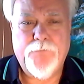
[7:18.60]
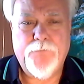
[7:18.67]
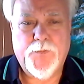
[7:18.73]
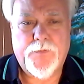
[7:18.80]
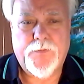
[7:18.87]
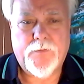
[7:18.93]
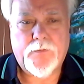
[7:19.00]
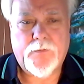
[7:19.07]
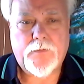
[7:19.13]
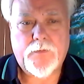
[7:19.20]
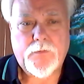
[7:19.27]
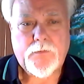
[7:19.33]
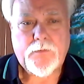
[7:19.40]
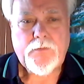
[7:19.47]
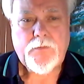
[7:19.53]
I'm doing
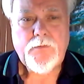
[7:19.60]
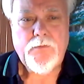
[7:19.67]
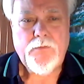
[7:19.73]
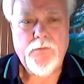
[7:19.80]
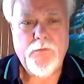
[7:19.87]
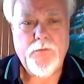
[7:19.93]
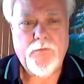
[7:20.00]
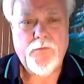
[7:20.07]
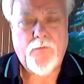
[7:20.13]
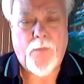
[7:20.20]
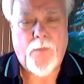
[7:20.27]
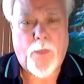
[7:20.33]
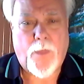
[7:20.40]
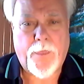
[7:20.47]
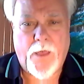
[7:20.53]
this? Was there a
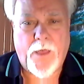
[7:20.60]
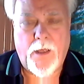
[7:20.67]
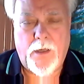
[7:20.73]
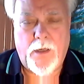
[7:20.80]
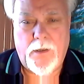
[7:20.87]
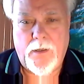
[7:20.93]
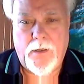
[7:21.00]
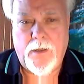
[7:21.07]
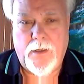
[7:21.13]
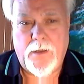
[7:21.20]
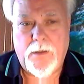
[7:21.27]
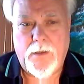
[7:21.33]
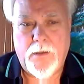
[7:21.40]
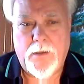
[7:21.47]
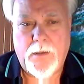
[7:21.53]
character? Was there a
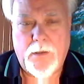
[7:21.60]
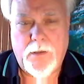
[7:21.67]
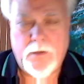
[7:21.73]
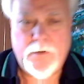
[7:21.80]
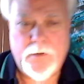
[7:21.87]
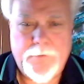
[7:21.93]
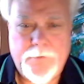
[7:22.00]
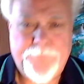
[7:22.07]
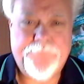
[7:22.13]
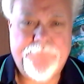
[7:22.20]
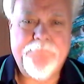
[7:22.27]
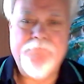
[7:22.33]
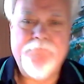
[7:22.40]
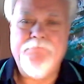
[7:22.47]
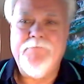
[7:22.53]
setting, a scene?
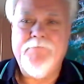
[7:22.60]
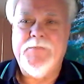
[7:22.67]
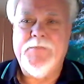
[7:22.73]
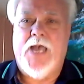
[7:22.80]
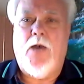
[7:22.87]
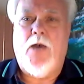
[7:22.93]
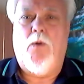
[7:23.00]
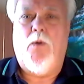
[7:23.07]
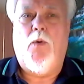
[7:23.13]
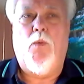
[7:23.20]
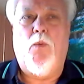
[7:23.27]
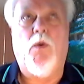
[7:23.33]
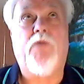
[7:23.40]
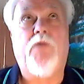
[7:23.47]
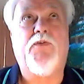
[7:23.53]

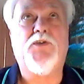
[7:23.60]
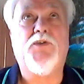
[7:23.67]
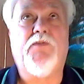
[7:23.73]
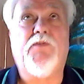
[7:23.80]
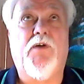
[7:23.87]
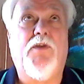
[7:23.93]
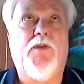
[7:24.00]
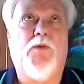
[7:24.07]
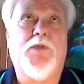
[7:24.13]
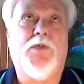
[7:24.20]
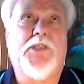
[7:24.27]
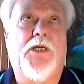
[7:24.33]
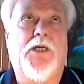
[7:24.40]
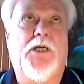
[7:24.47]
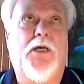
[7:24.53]
Well, first of all, there
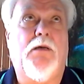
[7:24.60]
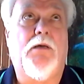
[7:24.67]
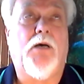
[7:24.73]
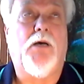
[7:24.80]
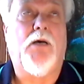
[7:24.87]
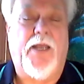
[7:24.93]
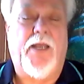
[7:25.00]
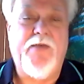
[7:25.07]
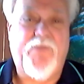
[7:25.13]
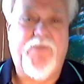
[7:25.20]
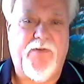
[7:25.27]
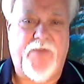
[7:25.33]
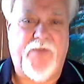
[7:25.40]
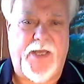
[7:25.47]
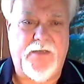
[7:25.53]
was a, a life
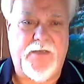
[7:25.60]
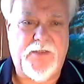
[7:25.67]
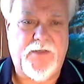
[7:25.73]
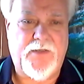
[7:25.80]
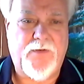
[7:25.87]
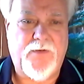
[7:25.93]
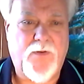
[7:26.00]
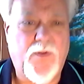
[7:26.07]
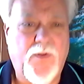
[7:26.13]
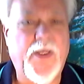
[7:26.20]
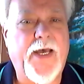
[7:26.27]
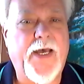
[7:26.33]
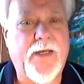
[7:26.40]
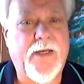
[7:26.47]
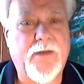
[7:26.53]
event
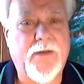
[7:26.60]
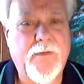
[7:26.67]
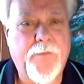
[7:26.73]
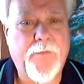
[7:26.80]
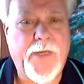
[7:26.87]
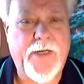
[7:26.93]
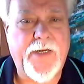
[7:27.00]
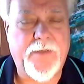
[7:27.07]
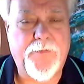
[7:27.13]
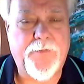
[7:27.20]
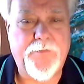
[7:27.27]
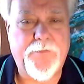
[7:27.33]
that made it,